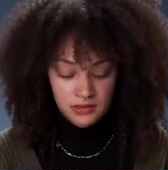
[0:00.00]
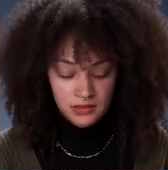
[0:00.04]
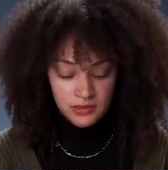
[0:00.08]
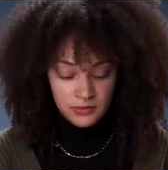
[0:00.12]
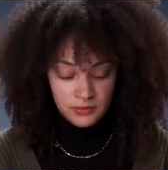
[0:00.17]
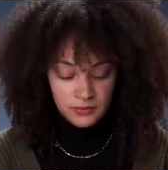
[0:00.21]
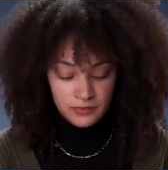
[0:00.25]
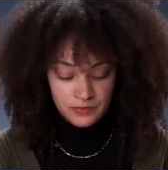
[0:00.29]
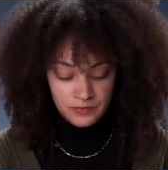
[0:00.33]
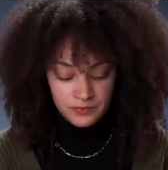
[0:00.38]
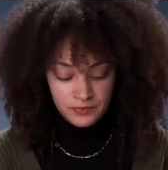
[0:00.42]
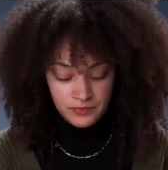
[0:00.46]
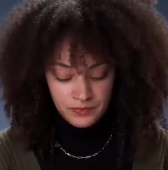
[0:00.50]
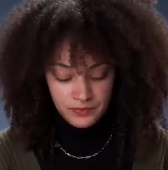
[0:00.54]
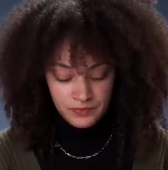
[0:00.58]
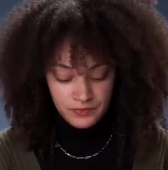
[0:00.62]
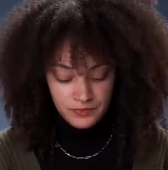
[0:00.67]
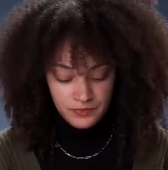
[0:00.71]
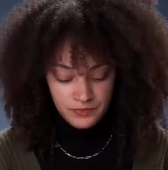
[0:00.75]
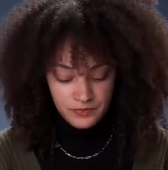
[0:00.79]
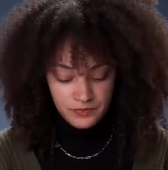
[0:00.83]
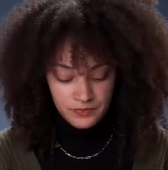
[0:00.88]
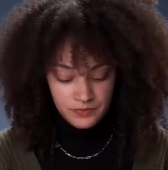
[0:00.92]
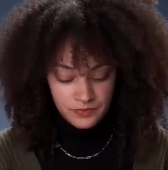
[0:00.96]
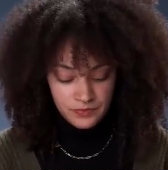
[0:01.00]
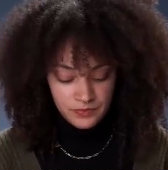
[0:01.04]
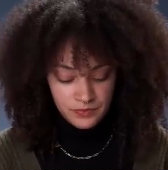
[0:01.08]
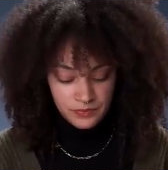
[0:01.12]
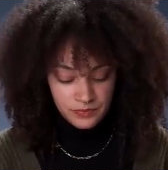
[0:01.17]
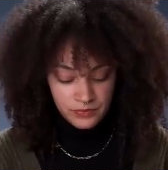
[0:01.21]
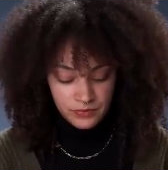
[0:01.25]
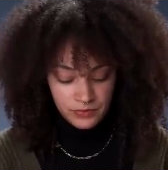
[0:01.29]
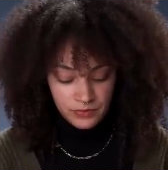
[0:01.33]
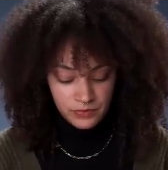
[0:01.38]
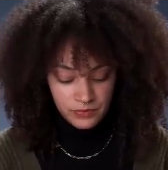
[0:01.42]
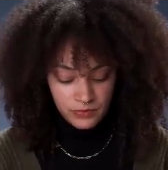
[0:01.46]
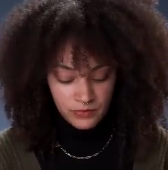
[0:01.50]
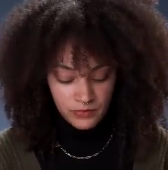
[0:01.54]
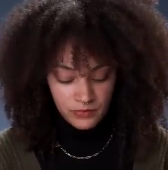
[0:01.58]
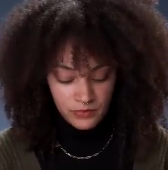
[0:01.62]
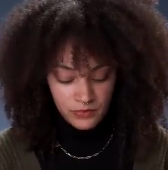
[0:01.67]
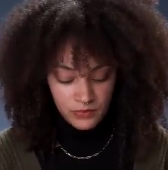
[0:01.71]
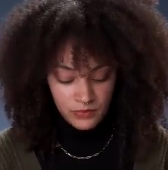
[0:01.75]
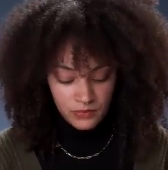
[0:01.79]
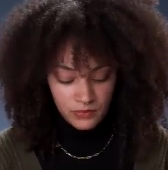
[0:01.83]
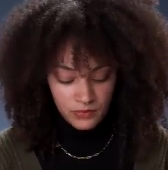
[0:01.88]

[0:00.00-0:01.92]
(no one is talking)